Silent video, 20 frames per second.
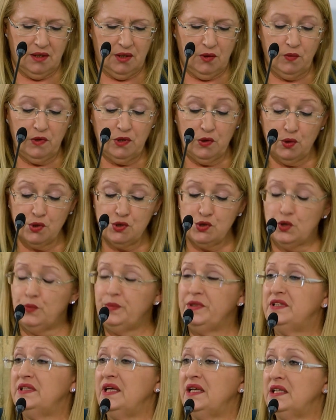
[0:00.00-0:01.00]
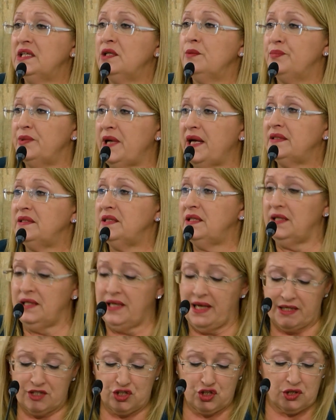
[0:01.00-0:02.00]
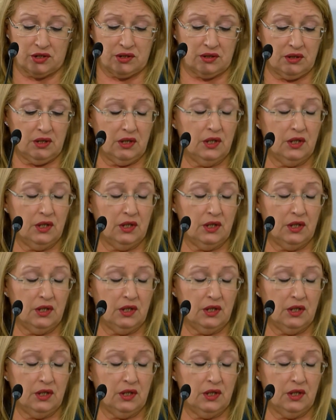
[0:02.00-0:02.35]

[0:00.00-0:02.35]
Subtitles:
we'll also be taking practical action